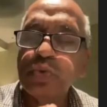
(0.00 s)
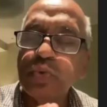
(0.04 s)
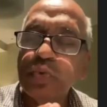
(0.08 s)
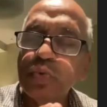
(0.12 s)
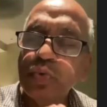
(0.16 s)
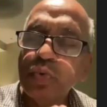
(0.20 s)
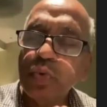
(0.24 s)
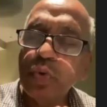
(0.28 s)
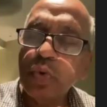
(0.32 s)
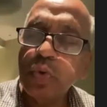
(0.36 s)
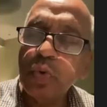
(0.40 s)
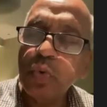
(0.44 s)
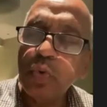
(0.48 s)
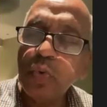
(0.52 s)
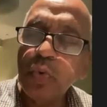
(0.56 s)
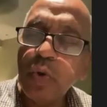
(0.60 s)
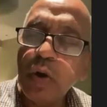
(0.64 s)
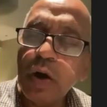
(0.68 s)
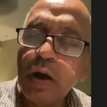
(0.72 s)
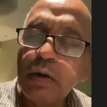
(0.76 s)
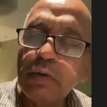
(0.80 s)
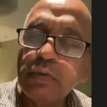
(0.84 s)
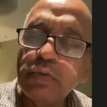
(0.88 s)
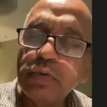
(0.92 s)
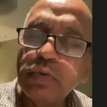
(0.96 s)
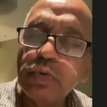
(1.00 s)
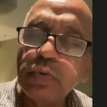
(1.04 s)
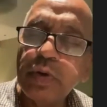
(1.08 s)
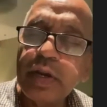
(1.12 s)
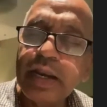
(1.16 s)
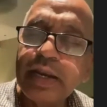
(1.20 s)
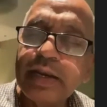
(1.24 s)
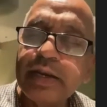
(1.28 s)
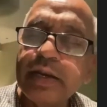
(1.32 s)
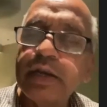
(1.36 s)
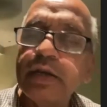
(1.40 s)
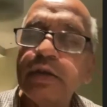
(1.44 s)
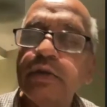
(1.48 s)
who know how to
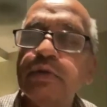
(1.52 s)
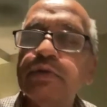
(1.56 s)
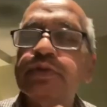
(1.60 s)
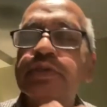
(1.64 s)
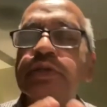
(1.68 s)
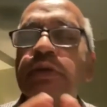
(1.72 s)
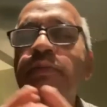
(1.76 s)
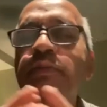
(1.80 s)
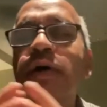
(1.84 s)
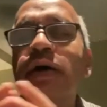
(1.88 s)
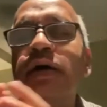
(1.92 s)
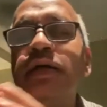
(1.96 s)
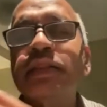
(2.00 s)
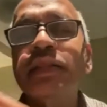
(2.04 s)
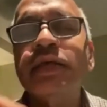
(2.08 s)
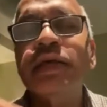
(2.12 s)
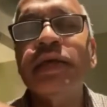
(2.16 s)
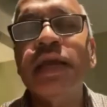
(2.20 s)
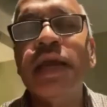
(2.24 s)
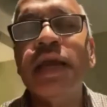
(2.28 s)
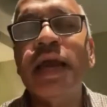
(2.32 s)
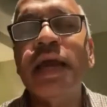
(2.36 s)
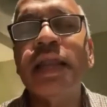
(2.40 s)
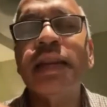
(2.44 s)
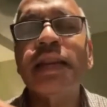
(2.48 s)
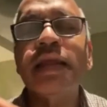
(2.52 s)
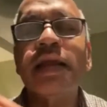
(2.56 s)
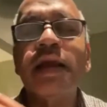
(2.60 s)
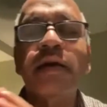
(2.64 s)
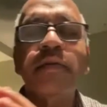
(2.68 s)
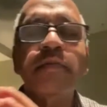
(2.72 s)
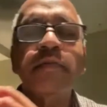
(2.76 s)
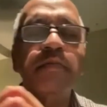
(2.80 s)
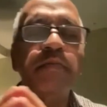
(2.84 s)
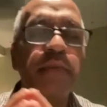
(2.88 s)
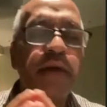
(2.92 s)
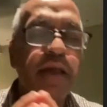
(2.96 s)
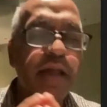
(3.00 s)
get into samadhi and
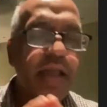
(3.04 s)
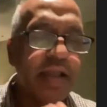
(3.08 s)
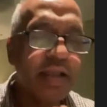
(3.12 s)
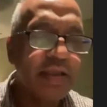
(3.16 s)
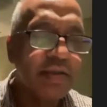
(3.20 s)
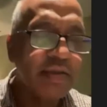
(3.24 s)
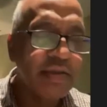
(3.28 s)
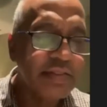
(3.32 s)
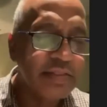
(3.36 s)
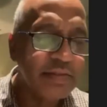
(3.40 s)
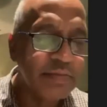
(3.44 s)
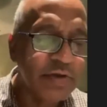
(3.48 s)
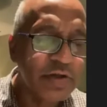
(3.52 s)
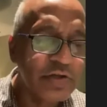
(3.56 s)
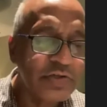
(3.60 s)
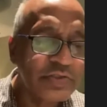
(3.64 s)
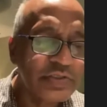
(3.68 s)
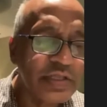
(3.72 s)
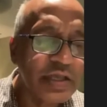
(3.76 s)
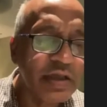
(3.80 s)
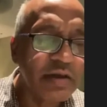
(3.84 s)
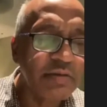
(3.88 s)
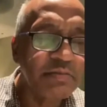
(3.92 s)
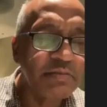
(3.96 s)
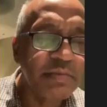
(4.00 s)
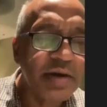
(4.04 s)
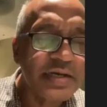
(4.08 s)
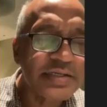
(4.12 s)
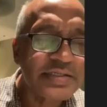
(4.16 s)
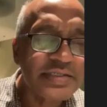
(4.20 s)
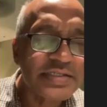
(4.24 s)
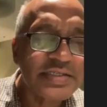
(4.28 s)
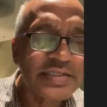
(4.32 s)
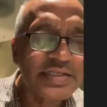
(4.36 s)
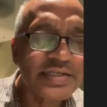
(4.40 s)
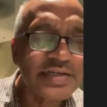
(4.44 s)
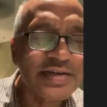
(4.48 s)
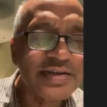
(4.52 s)
come back because they have
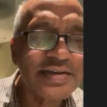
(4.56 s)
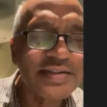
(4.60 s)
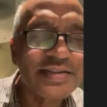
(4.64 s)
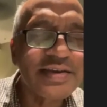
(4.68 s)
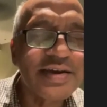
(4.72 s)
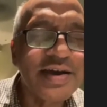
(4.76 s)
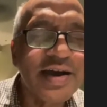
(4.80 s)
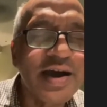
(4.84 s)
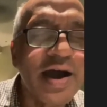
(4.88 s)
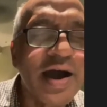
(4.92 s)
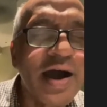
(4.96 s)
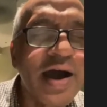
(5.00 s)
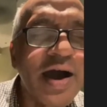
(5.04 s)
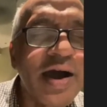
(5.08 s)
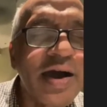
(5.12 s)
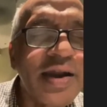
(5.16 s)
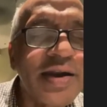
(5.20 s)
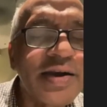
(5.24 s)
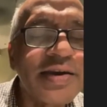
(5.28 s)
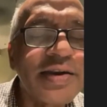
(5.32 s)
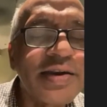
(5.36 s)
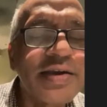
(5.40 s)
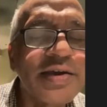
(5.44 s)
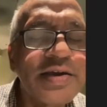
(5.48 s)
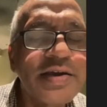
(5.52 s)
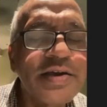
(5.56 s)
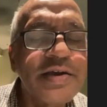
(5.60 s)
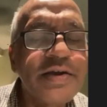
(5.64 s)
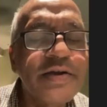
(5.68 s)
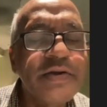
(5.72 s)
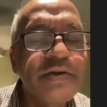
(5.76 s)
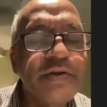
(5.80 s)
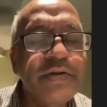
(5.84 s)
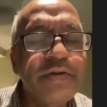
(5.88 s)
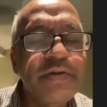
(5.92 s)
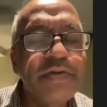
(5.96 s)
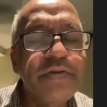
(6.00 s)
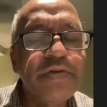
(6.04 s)
mastered the art.
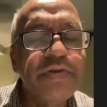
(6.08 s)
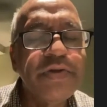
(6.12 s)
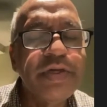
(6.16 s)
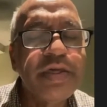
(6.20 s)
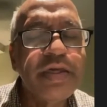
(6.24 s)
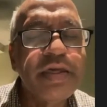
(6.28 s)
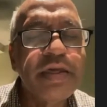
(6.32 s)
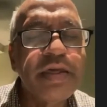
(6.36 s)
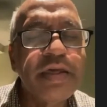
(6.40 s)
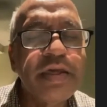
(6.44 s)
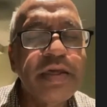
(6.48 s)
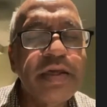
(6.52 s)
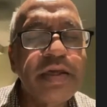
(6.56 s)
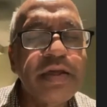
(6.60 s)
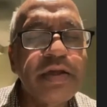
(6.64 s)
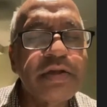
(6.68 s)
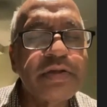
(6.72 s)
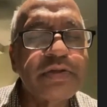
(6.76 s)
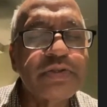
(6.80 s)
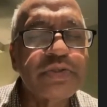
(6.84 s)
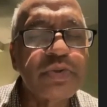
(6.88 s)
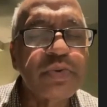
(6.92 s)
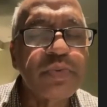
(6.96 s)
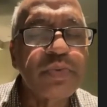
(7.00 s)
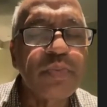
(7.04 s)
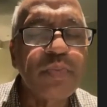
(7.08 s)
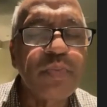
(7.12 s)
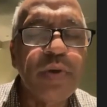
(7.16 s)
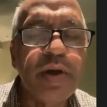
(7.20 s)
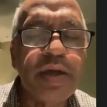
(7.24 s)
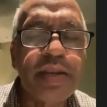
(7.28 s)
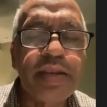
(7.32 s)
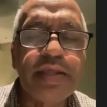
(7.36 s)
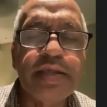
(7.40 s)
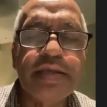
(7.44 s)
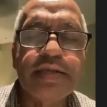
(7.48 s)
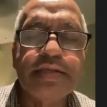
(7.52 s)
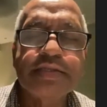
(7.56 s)
So
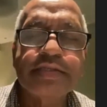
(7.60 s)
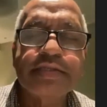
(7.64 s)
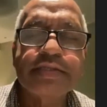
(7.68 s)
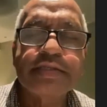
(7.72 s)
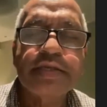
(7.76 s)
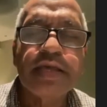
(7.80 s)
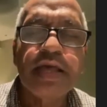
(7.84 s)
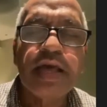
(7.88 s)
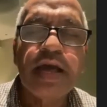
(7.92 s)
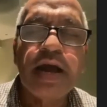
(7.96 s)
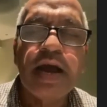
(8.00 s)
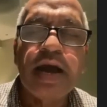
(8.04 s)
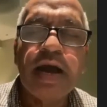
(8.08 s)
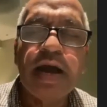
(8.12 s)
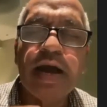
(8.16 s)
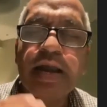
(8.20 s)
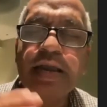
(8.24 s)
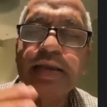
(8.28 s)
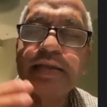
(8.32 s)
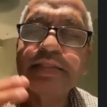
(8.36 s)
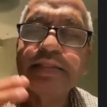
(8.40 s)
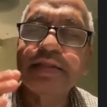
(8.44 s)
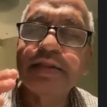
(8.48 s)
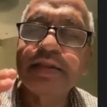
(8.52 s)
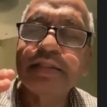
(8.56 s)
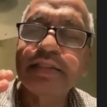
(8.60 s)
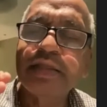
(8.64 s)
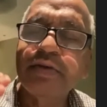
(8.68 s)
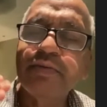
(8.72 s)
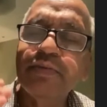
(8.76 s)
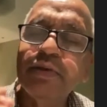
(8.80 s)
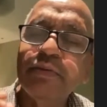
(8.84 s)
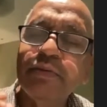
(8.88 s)
one is either they will